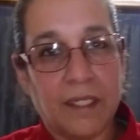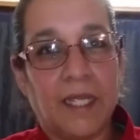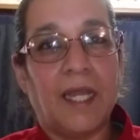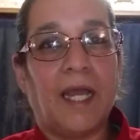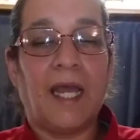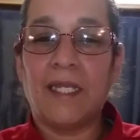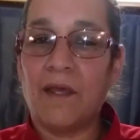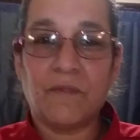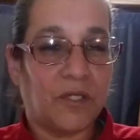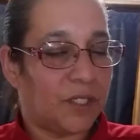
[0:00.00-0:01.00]
I love
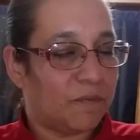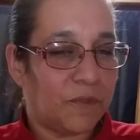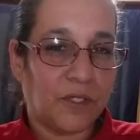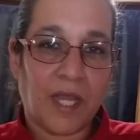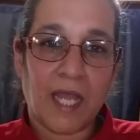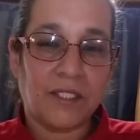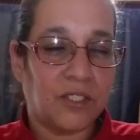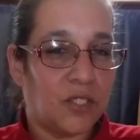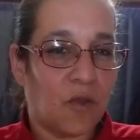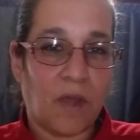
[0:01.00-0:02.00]
cooking for you guys. You
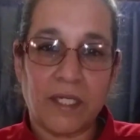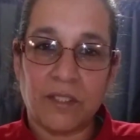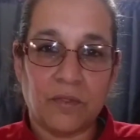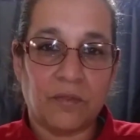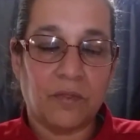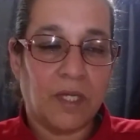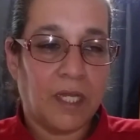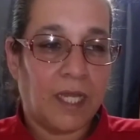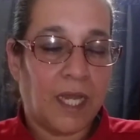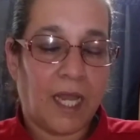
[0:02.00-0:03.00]
know I do.
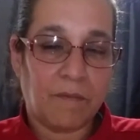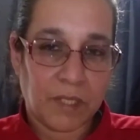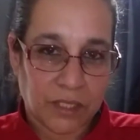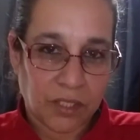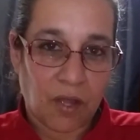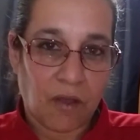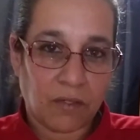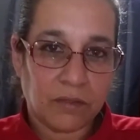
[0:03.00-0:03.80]
I miss y'all.